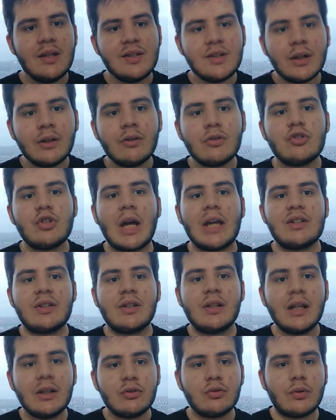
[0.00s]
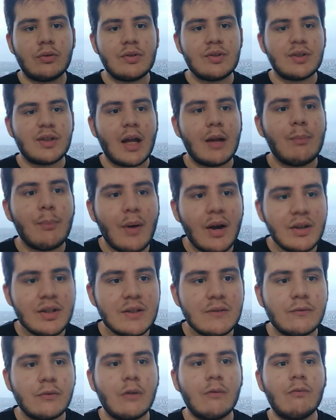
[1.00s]
These energized electrons then
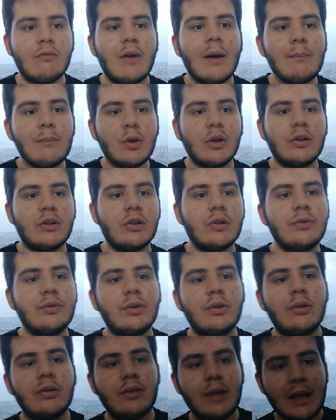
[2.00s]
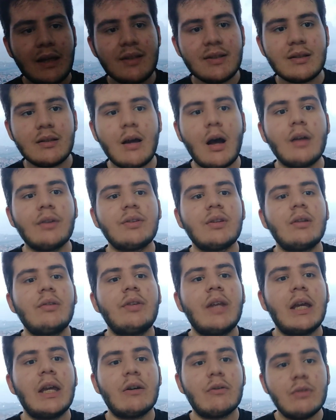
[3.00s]
pass from one molecule to the next until
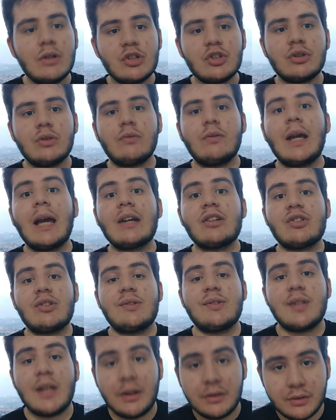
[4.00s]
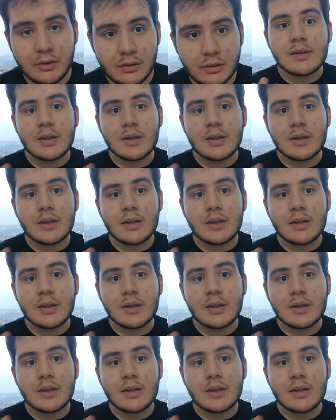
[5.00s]
they reach the reaction center.